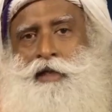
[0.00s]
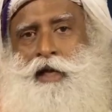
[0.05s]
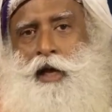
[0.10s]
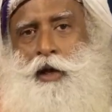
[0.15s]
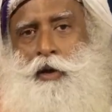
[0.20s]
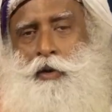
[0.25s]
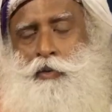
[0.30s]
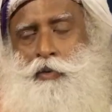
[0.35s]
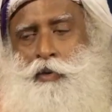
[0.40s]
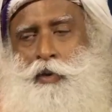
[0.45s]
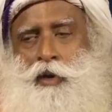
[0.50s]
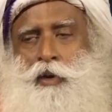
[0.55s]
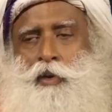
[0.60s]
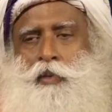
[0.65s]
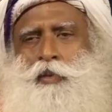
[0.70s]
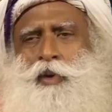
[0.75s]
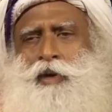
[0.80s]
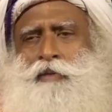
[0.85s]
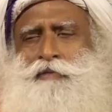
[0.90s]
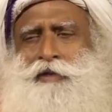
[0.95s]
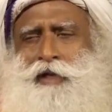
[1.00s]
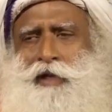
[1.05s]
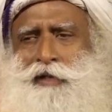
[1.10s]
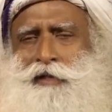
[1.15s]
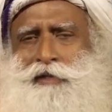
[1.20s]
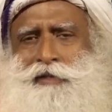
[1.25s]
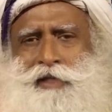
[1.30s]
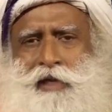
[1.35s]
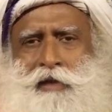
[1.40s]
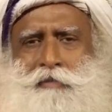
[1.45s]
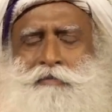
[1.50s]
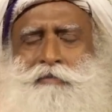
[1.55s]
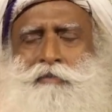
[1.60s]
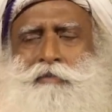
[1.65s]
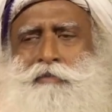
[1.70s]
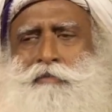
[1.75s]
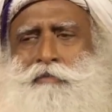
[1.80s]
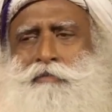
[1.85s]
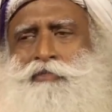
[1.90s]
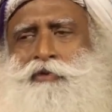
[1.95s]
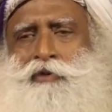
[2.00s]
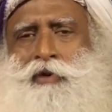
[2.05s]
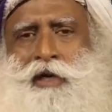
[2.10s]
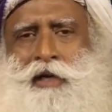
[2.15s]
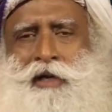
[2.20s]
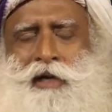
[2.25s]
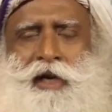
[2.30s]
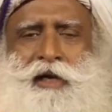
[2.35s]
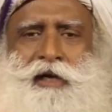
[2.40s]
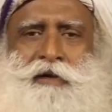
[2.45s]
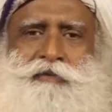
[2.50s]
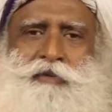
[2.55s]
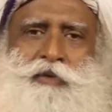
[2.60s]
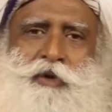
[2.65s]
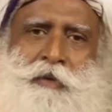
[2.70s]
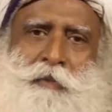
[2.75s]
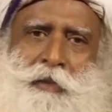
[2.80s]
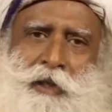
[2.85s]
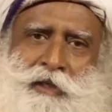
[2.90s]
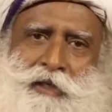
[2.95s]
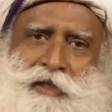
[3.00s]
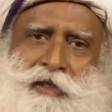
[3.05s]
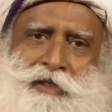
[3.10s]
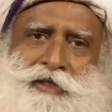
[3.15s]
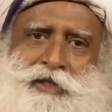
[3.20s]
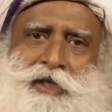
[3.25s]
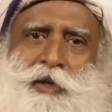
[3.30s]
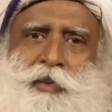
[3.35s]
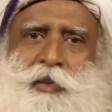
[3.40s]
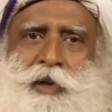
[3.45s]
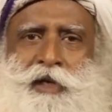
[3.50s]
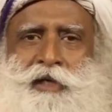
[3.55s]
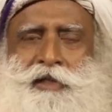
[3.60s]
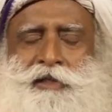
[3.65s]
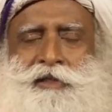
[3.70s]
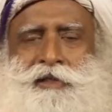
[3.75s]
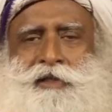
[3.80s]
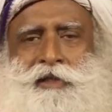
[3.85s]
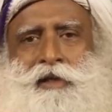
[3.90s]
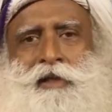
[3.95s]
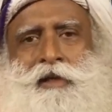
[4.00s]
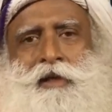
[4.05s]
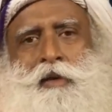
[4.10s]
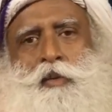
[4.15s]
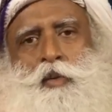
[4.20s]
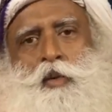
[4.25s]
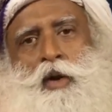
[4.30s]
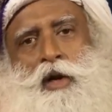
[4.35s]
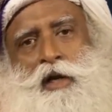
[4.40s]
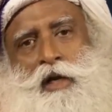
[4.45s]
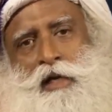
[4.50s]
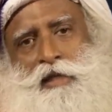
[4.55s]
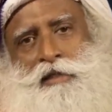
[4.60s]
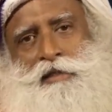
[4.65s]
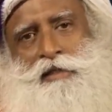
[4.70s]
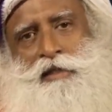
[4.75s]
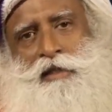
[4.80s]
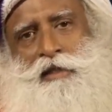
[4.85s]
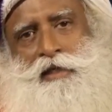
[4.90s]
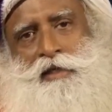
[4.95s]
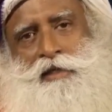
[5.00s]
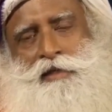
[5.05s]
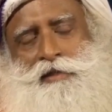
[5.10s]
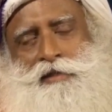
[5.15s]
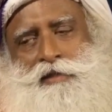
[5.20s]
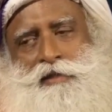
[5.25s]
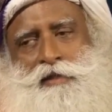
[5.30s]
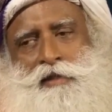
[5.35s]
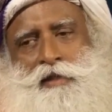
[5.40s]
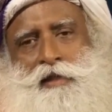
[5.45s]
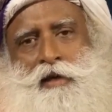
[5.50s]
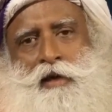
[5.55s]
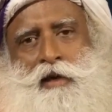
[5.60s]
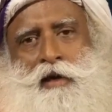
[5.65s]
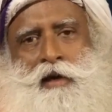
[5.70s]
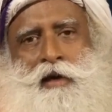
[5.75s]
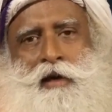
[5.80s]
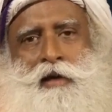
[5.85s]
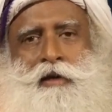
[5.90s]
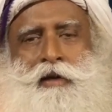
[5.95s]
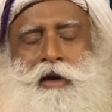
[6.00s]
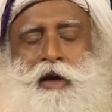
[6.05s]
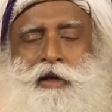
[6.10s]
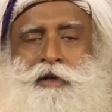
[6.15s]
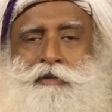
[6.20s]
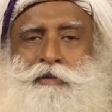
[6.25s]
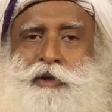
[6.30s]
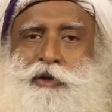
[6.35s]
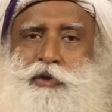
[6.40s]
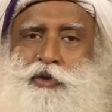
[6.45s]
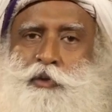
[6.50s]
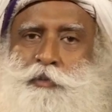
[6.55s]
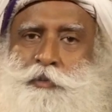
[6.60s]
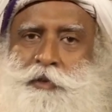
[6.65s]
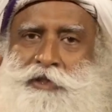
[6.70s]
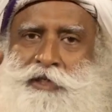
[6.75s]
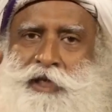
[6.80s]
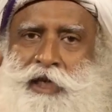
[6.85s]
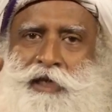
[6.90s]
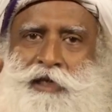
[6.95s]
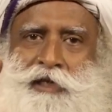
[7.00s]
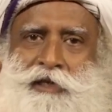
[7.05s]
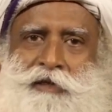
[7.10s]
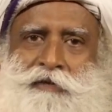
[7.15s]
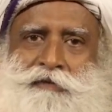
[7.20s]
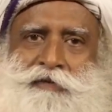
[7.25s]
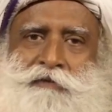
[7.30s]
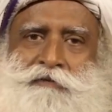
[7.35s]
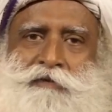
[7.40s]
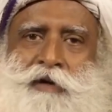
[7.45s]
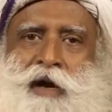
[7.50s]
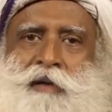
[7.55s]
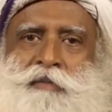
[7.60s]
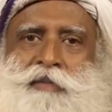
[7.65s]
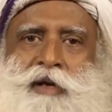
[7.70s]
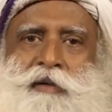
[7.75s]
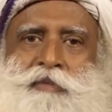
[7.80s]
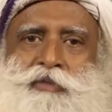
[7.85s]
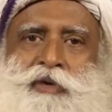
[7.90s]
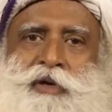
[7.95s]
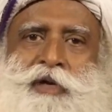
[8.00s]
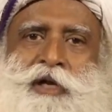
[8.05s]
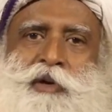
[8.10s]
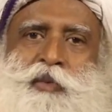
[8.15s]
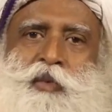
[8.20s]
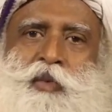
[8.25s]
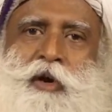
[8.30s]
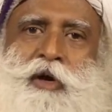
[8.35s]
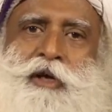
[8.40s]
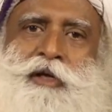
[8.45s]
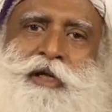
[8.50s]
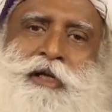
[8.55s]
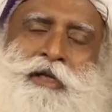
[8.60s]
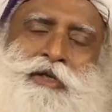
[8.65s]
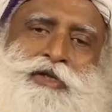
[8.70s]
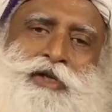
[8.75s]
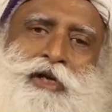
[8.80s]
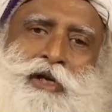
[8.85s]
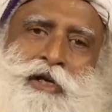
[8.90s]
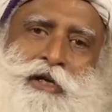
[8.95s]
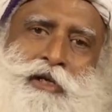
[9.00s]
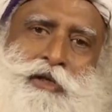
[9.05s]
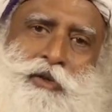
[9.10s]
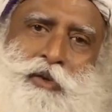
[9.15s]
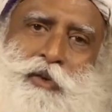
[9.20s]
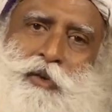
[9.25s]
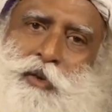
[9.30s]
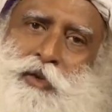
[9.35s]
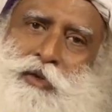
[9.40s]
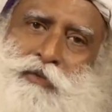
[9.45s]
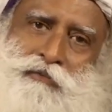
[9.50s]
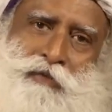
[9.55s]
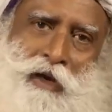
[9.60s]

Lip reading: now, we've taken some kind of rudimentary surveys. What I see is not even 2% of the farm community want their children to go into